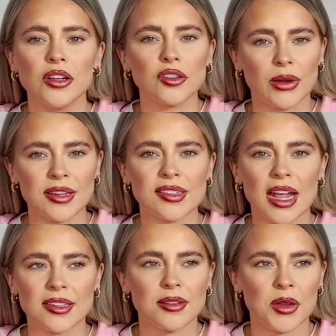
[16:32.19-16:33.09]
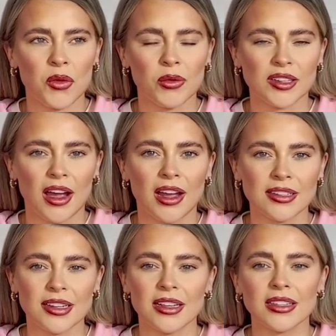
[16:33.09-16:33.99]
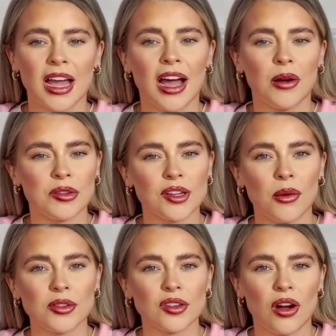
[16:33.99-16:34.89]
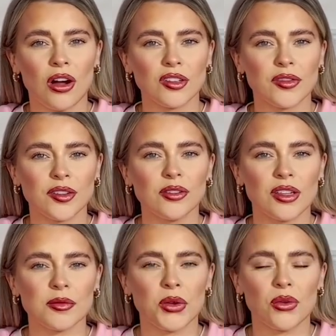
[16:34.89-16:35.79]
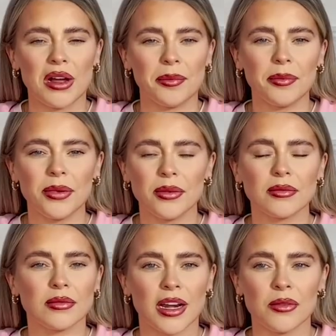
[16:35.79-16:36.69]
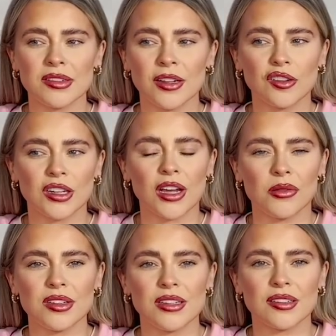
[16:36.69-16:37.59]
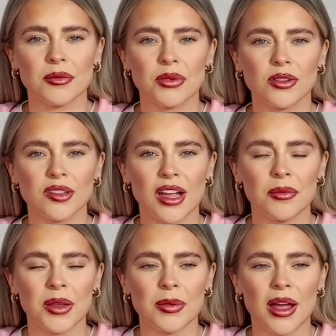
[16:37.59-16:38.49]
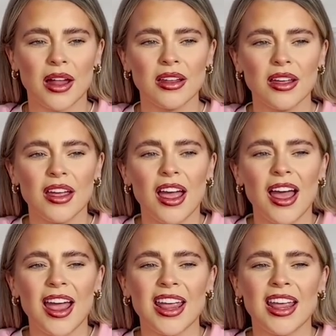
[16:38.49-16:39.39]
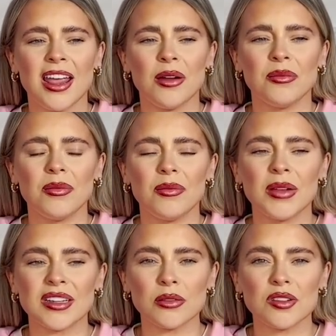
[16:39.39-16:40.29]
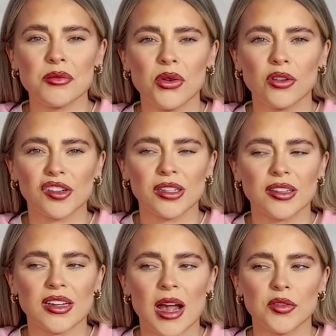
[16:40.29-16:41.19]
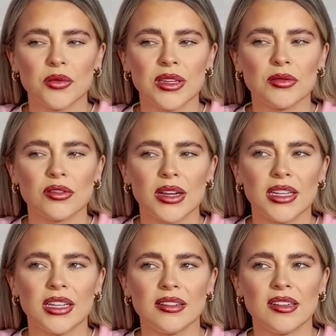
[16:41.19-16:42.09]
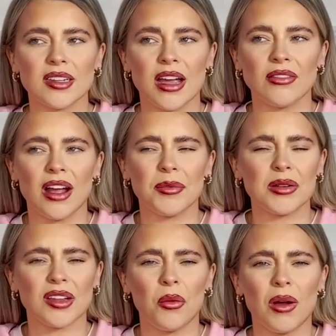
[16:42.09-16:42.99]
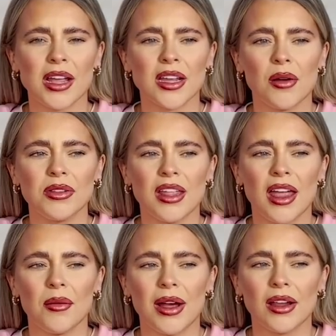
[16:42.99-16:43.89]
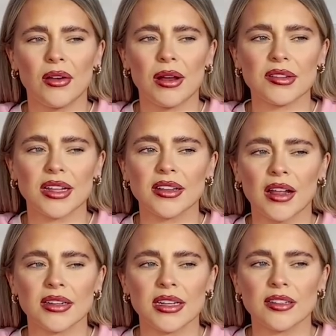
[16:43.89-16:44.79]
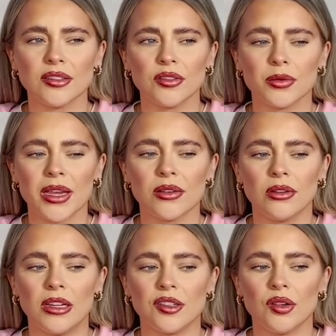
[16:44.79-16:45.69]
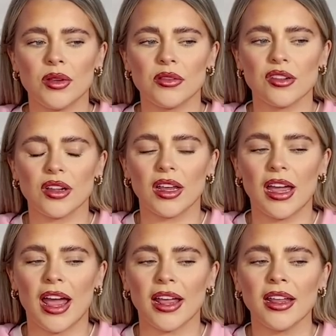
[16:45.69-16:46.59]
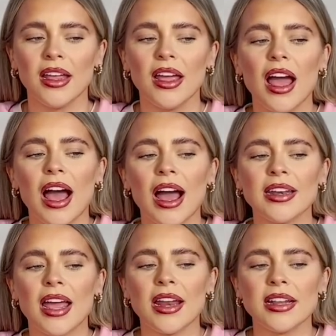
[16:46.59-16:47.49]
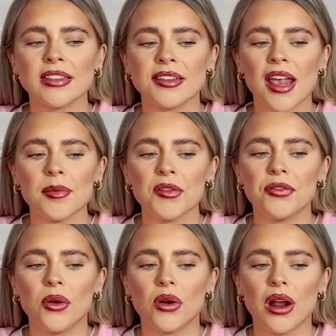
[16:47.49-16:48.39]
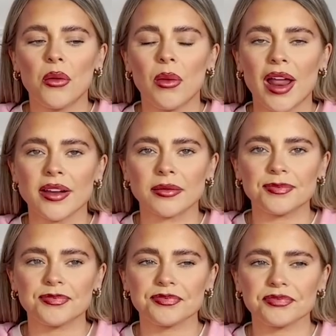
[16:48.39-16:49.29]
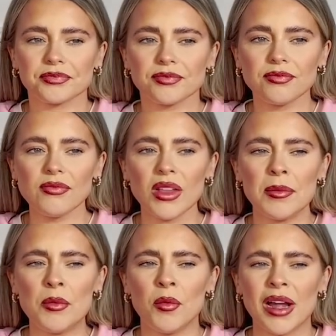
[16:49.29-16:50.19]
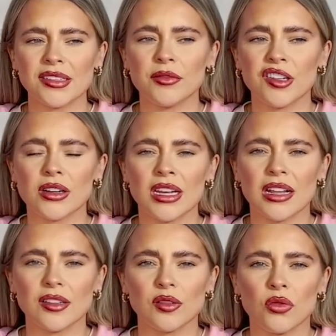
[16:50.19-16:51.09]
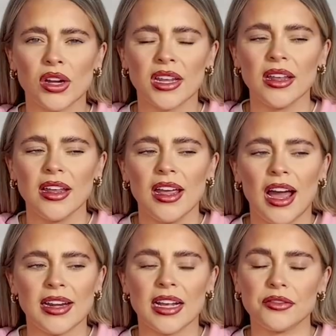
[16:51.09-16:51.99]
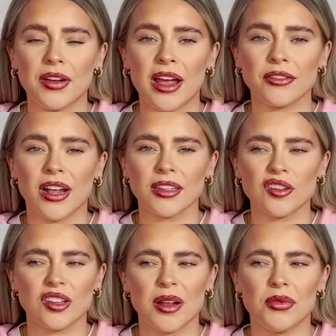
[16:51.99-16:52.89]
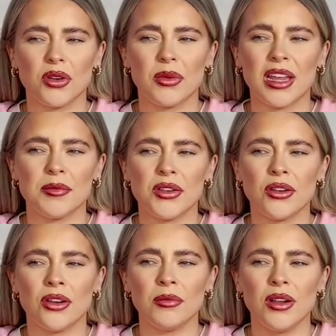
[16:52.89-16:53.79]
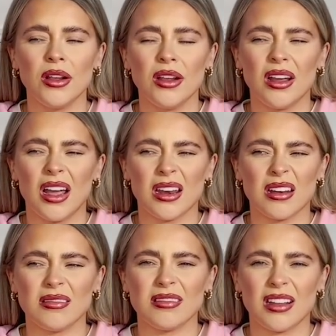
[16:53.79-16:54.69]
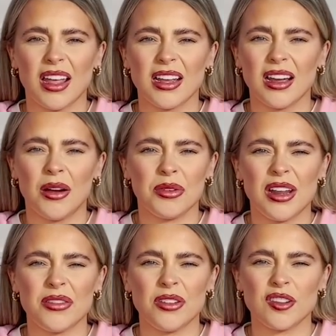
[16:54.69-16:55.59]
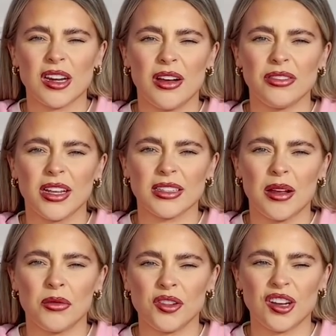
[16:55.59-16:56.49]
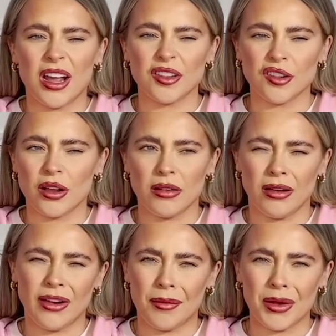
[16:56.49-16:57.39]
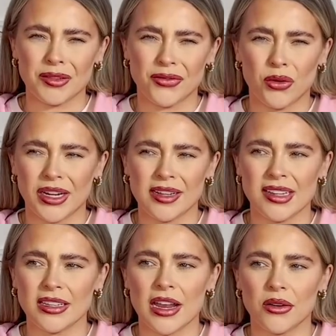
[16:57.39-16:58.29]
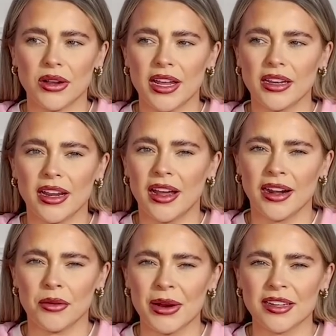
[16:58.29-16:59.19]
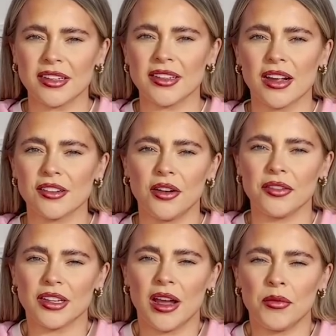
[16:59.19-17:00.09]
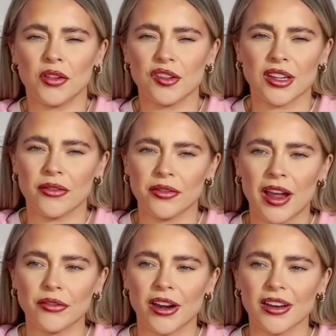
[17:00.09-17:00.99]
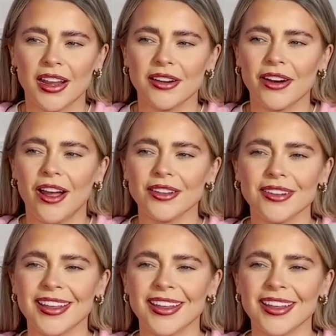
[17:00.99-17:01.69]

So I said to my mum and dad that I was going to Cardiff to do this boot camp when I was literally going to Istanbul to get a BBL. My dad was in Portugal at the time, so he was quite easy to get around, but he was like, why are you going there? Why are you going there? I was like, Dad, I need to lose weight and all this. So he was just like, okay. And then the day before I went, my mum asked if she could lend some money and he had £5 just like put away in my room. And like, I would never usually have like that much cash around me. I was a fucking 18-year-old girl and I worked in a taxi office. Like, I'm not just having £5 laying around.